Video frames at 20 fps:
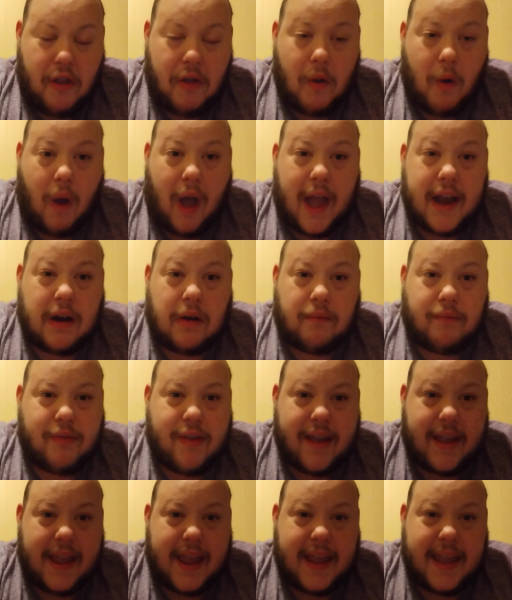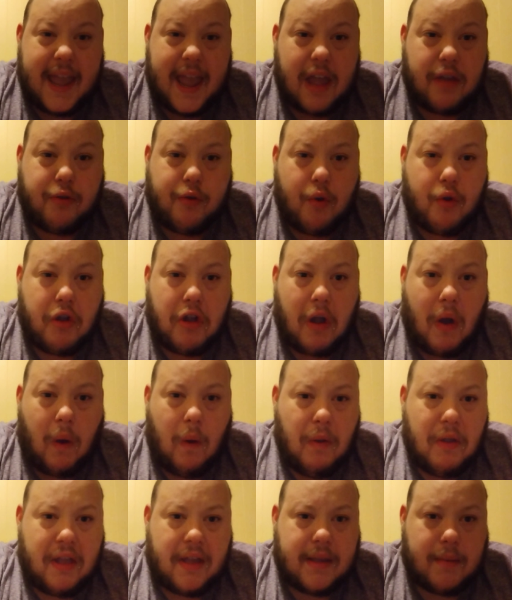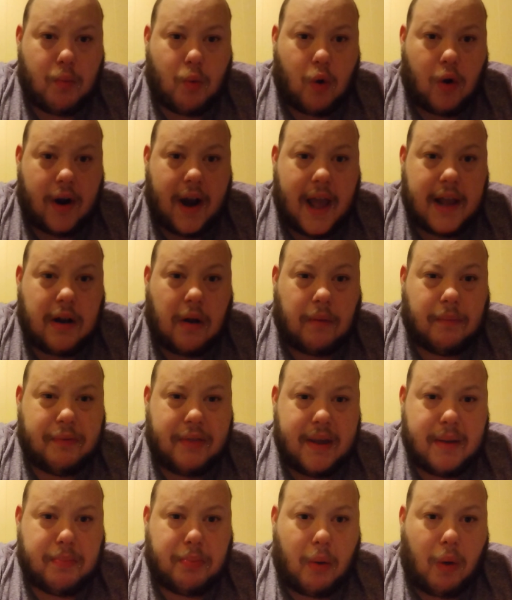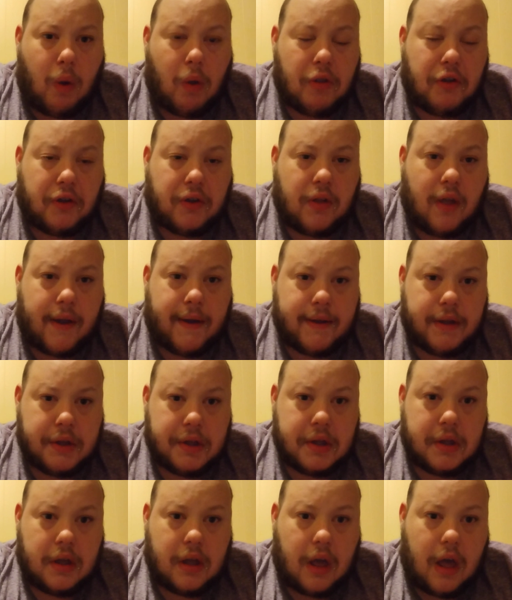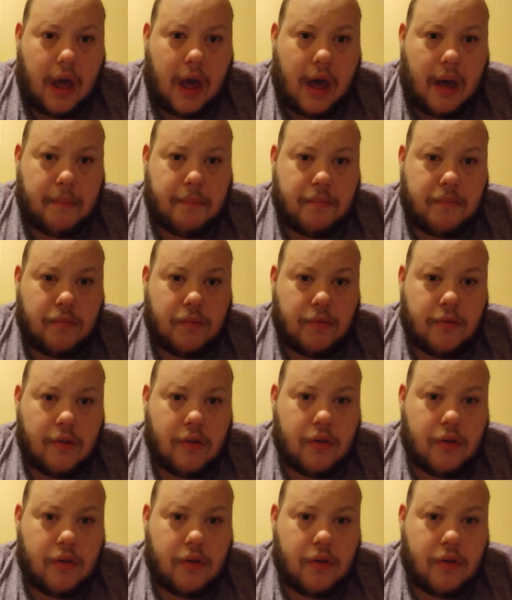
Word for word: so I don't think, he can't do shows anymore. And I don't think Paul's going to um,